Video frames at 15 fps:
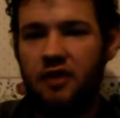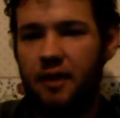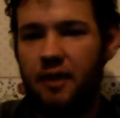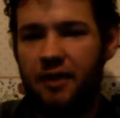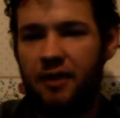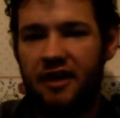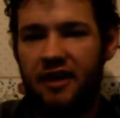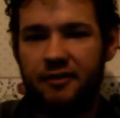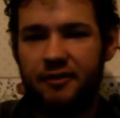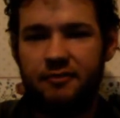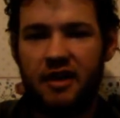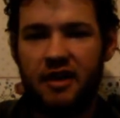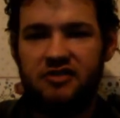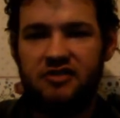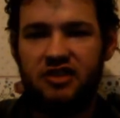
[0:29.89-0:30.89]
about him
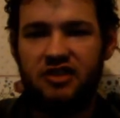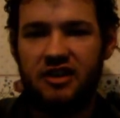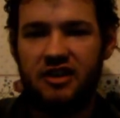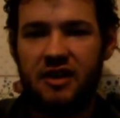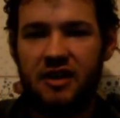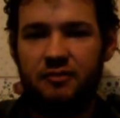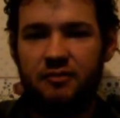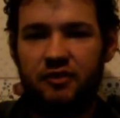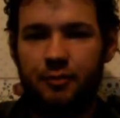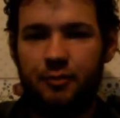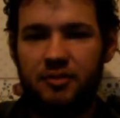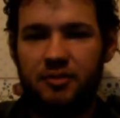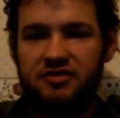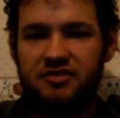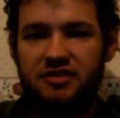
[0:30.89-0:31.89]
actually comes from
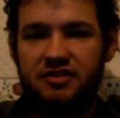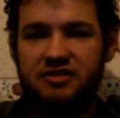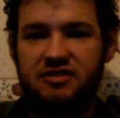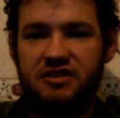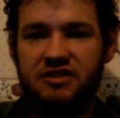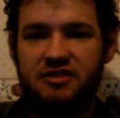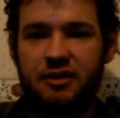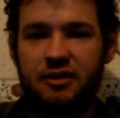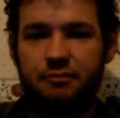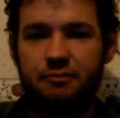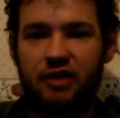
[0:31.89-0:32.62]
his successor